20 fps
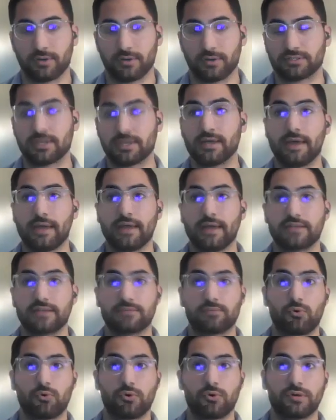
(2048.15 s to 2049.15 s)
And it's
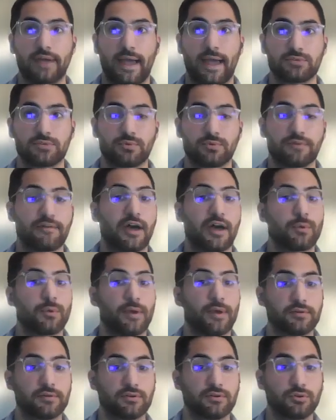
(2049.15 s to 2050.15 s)
important as we
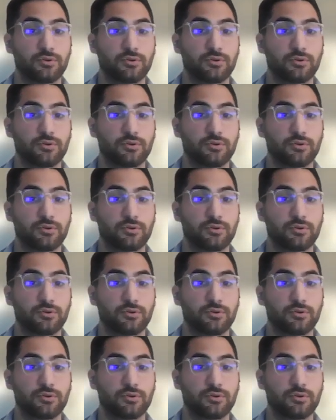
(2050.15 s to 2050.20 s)
evaluate